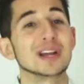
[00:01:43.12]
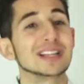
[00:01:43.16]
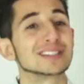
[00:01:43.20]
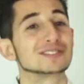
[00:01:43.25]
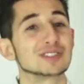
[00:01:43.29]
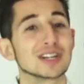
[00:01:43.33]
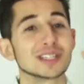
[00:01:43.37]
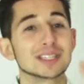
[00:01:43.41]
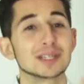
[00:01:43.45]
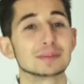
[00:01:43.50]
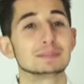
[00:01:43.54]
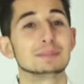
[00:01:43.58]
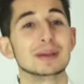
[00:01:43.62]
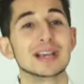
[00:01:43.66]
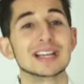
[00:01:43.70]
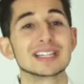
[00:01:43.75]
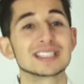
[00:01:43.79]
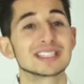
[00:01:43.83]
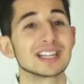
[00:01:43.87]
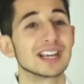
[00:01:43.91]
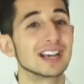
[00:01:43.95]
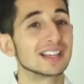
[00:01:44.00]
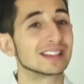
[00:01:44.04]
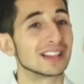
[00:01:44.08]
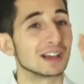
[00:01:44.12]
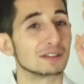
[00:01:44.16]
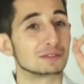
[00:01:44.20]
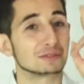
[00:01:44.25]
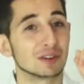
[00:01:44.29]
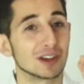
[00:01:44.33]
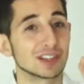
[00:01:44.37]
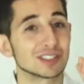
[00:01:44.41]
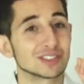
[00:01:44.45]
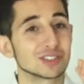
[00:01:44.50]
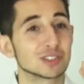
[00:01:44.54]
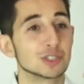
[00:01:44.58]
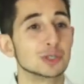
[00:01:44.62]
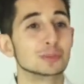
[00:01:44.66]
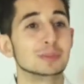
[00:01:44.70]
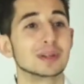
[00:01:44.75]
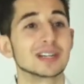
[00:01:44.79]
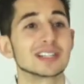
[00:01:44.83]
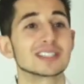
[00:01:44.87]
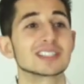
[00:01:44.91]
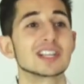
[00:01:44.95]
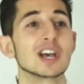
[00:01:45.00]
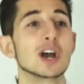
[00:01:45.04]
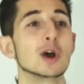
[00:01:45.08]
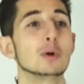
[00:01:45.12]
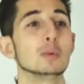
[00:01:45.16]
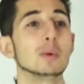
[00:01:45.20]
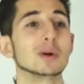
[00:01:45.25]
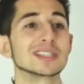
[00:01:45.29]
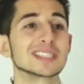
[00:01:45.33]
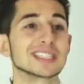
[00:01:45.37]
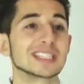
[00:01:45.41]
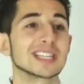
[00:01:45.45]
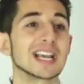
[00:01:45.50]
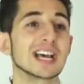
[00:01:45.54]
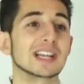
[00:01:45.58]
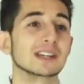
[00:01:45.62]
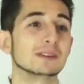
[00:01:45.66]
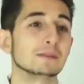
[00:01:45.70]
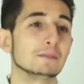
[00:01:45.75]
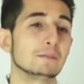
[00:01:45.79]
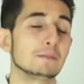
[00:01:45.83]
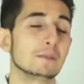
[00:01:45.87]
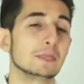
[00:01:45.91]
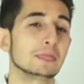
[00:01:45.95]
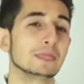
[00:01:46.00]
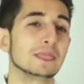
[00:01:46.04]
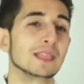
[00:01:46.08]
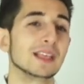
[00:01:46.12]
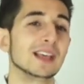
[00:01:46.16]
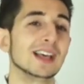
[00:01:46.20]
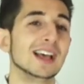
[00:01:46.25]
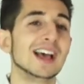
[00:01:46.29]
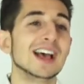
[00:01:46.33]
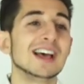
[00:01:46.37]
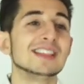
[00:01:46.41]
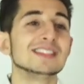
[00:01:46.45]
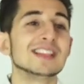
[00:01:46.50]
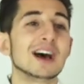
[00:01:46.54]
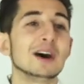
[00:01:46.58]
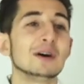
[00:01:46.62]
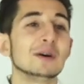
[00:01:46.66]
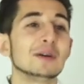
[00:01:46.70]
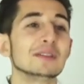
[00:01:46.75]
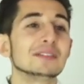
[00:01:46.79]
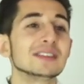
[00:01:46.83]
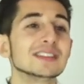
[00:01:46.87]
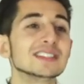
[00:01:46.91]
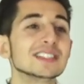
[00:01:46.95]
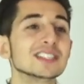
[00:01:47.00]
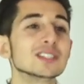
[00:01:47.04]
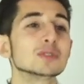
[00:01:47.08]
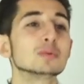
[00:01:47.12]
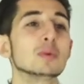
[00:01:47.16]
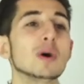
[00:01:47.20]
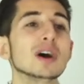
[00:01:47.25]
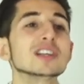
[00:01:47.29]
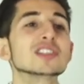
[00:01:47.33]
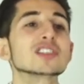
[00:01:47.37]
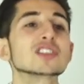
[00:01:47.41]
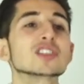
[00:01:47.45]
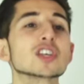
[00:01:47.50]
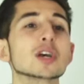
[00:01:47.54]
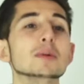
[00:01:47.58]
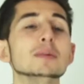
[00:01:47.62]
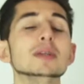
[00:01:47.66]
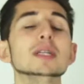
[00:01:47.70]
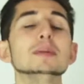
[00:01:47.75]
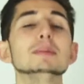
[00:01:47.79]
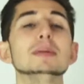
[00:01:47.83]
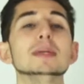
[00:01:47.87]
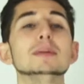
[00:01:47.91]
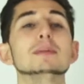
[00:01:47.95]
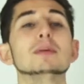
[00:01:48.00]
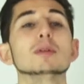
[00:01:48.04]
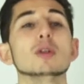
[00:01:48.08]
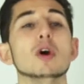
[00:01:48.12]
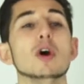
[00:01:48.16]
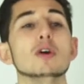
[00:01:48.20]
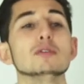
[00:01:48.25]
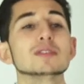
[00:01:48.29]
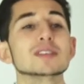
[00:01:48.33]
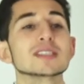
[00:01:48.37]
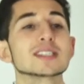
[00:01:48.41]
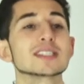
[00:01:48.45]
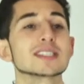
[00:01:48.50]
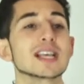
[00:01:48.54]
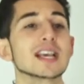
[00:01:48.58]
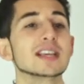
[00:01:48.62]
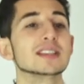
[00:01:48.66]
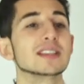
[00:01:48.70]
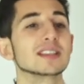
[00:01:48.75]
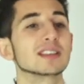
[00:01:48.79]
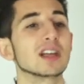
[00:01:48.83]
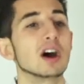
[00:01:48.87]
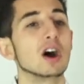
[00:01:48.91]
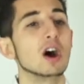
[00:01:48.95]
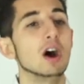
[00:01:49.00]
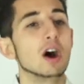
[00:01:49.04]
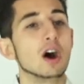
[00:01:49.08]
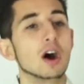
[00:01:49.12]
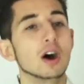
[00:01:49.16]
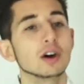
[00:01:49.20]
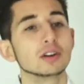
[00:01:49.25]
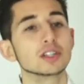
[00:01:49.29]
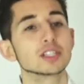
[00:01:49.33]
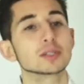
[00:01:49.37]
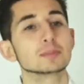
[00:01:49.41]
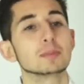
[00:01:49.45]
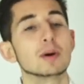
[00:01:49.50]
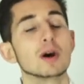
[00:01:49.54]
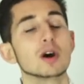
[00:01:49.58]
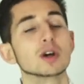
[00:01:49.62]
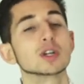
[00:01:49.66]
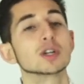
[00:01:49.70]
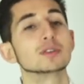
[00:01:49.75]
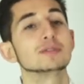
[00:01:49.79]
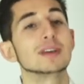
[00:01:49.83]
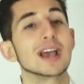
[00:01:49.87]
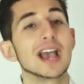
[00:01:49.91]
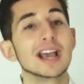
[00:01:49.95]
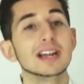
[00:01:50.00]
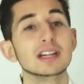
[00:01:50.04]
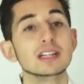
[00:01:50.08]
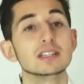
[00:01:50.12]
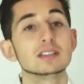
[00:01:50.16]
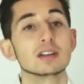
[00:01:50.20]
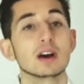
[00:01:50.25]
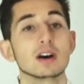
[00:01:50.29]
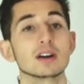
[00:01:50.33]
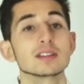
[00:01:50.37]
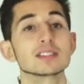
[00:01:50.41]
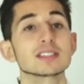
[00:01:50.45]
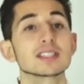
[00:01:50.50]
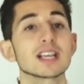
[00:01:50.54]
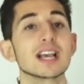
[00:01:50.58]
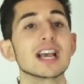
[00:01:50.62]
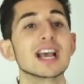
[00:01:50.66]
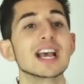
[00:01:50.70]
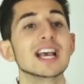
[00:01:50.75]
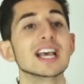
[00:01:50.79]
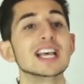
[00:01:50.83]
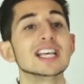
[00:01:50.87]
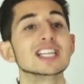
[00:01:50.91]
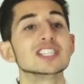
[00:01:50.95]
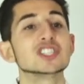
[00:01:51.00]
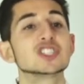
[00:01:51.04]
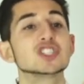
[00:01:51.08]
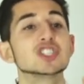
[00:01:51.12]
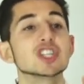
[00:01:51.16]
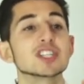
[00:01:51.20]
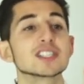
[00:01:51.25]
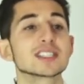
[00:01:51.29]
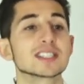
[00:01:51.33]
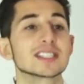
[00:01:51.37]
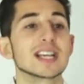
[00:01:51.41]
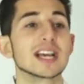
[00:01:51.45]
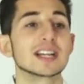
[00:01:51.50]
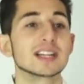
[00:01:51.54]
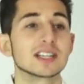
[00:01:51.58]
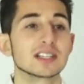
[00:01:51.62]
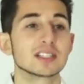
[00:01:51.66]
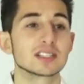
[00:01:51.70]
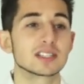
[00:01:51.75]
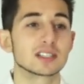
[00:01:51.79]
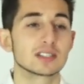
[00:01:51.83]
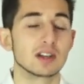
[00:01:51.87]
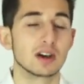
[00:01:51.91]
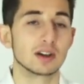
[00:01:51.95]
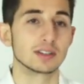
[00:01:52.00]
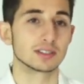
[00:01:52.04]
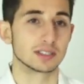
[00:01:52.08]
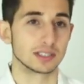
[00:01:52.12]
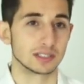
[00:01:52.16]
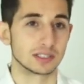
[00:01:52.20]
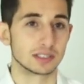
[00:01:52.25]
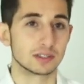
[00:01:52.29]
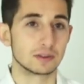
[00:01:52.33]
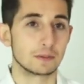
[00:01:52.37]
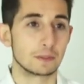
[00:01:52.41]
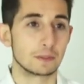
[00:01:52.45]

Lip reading: that dreaded pit, that first 2 minutes, once again. Now, this is why so many people often say that the hardest part of any task is just getting started.